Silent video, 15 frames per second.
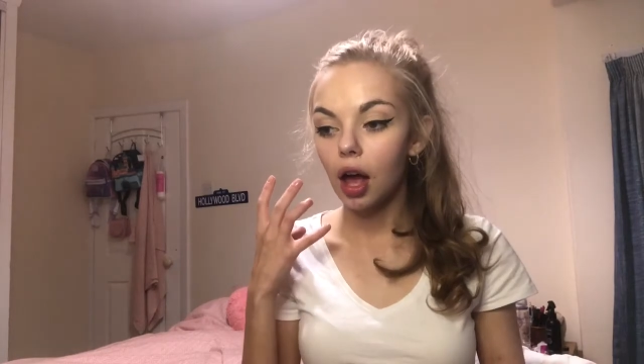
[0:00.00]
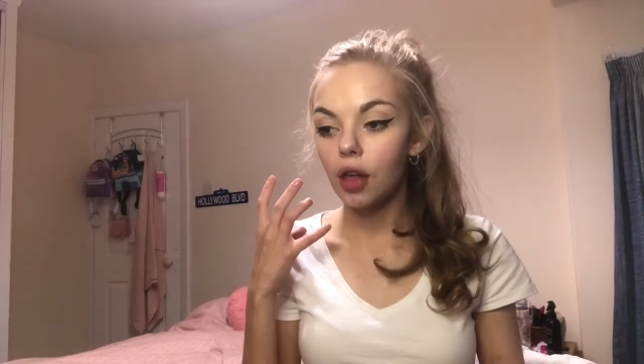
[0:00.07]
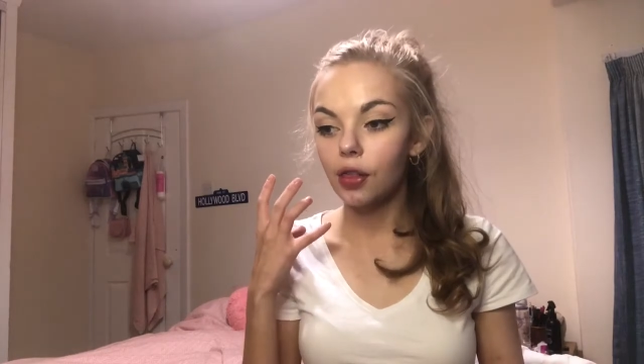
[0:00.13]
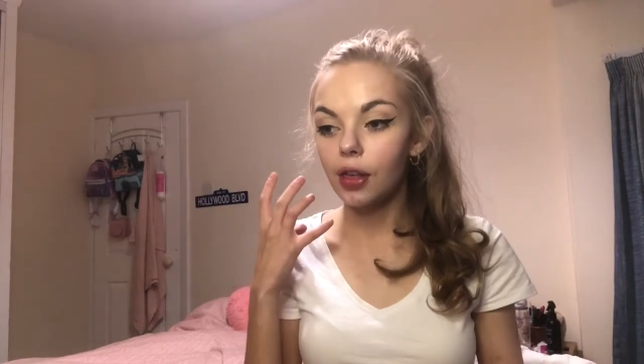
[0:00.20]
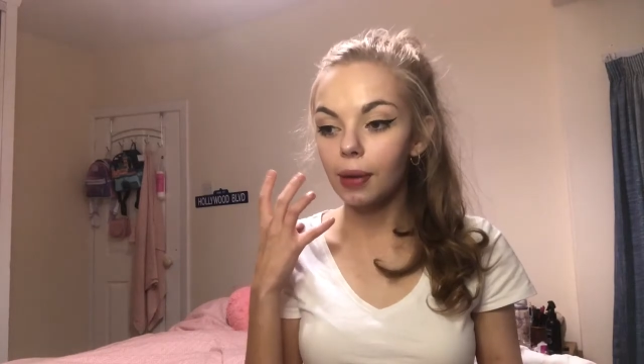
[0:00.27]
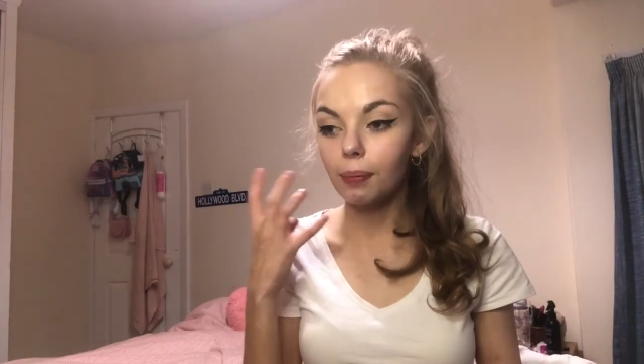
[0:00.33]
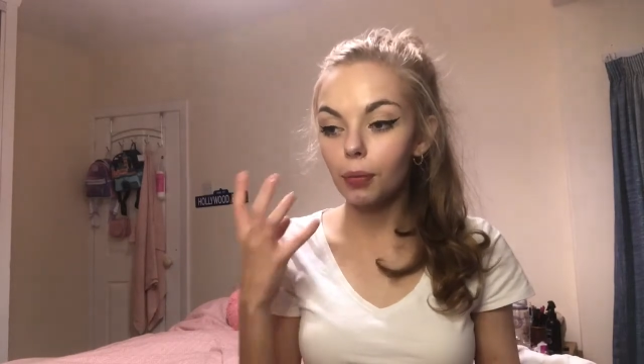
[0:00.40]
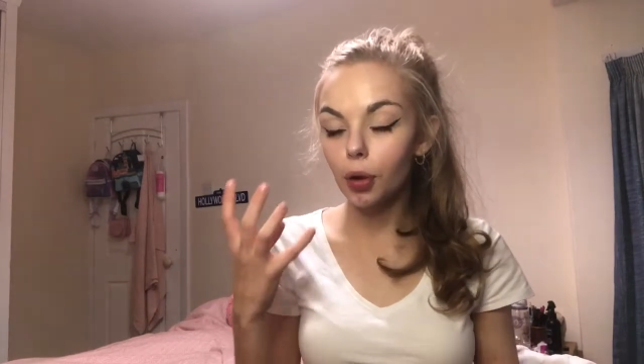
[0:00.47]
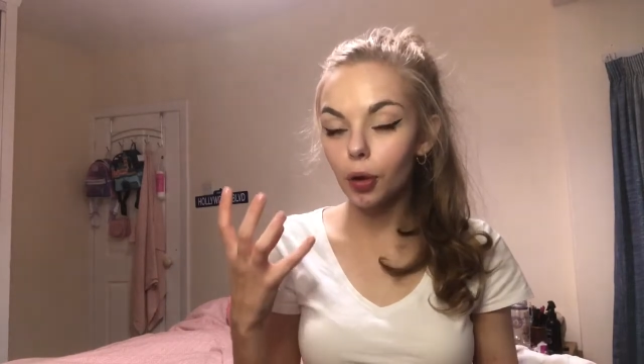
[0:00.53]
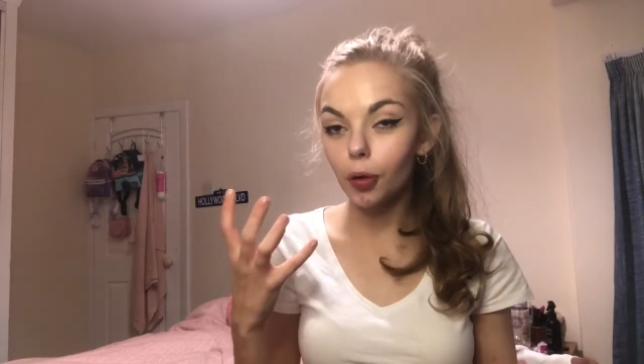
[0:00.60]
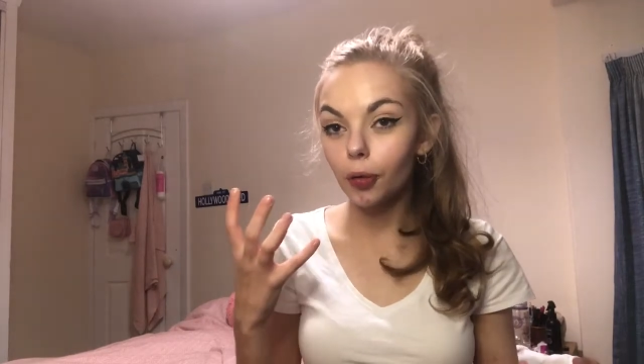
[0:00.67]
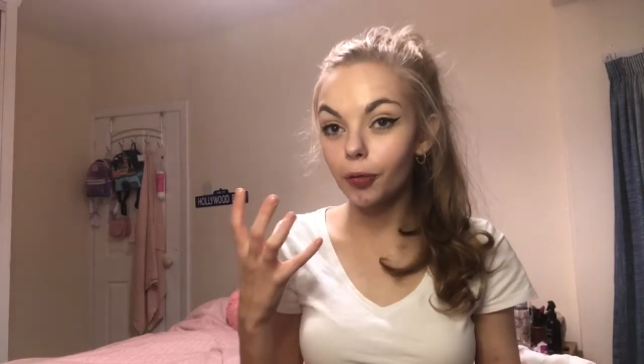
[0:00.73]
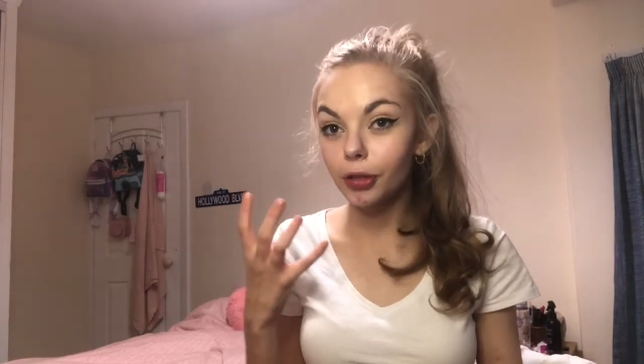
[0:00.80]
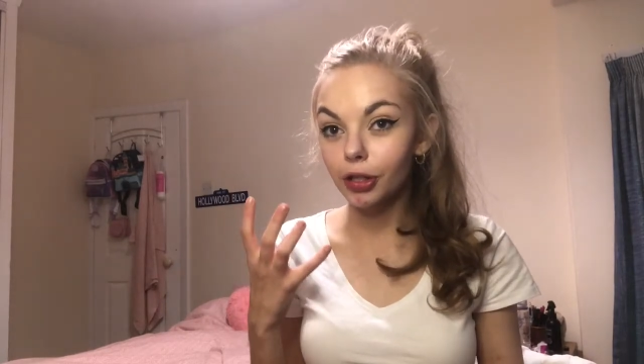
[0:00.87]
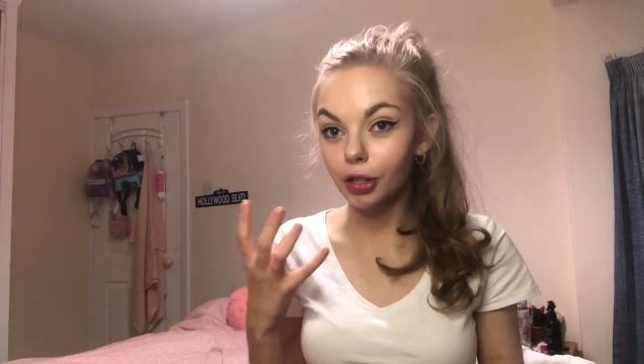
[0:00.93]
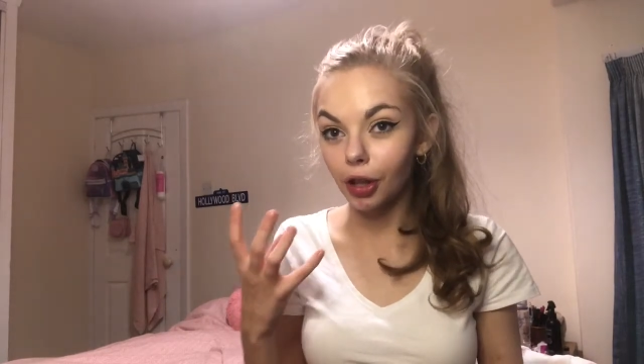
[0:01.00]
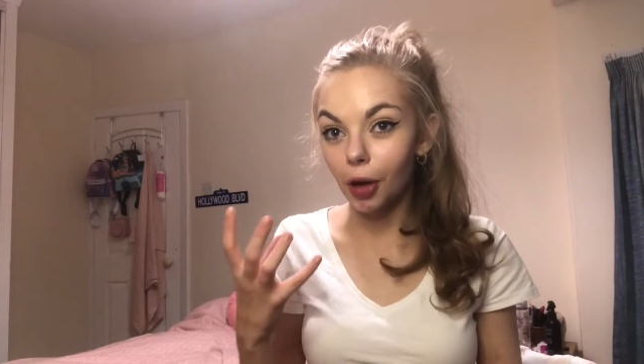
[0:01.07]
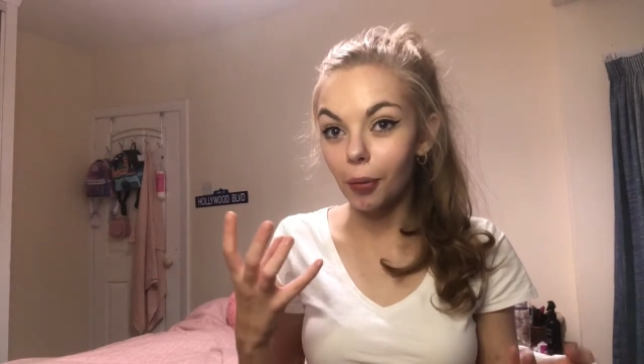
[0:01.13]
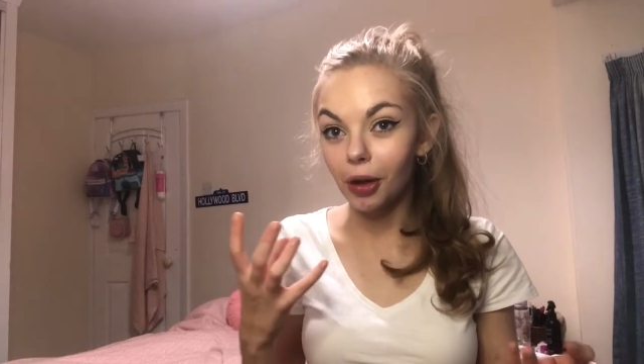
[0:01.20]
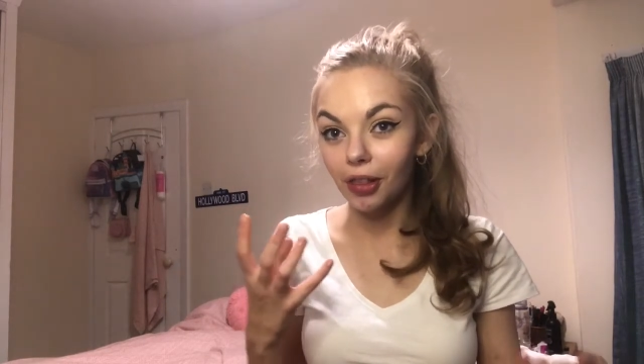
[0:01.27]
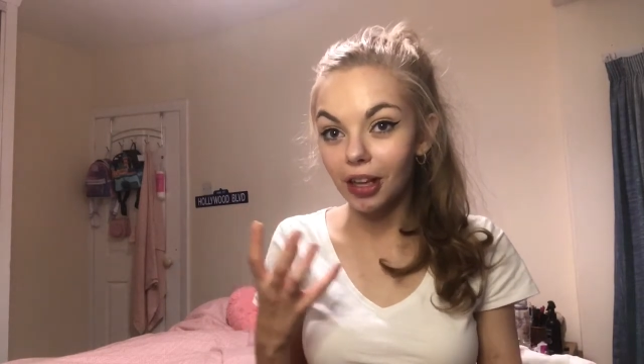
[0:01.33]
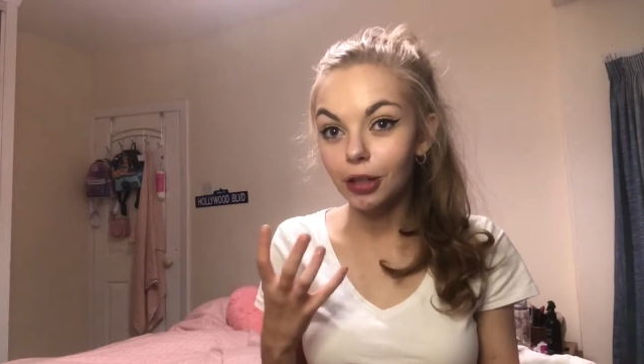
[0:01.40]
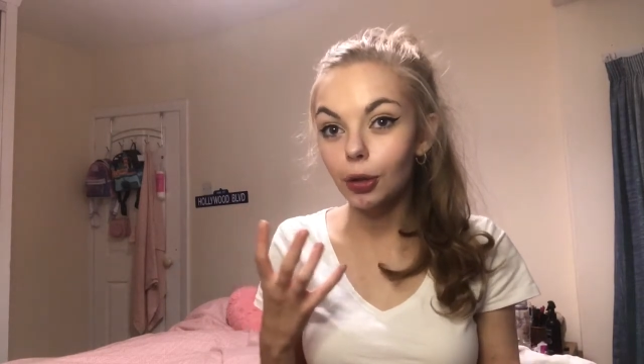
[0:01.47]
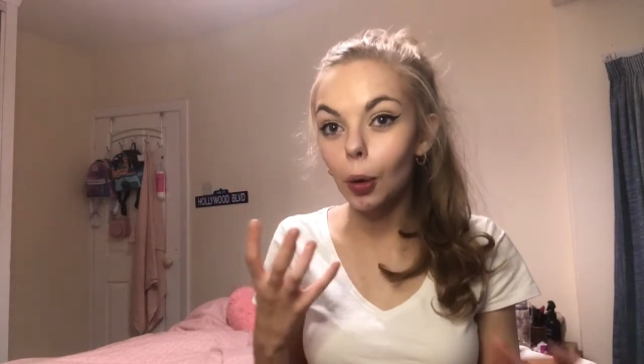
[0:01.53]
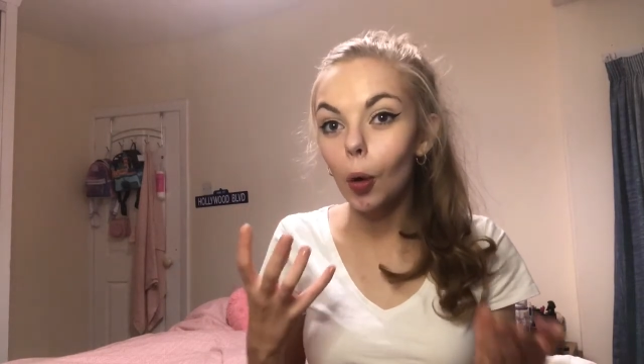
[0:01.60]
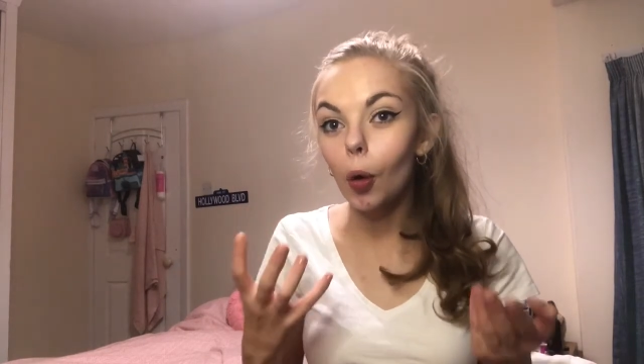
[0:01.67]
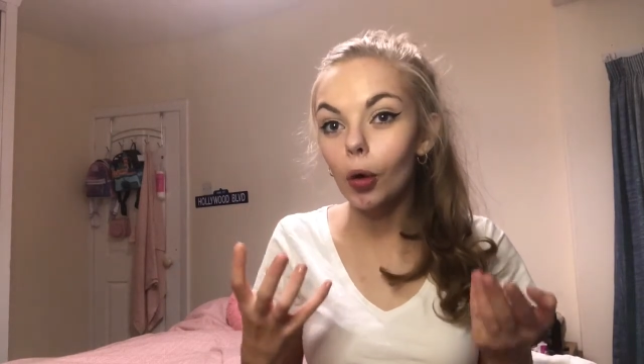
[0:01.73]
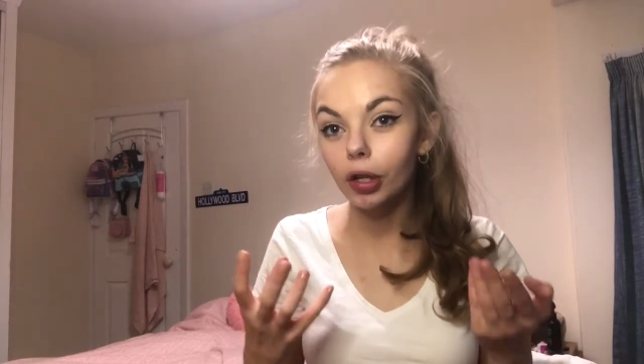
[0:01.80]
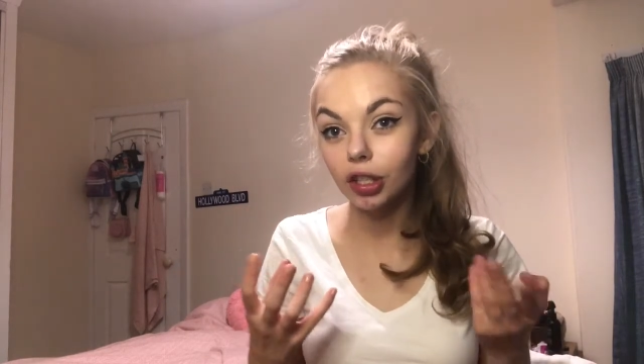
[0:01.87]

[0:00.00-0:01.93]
they move slower, they talk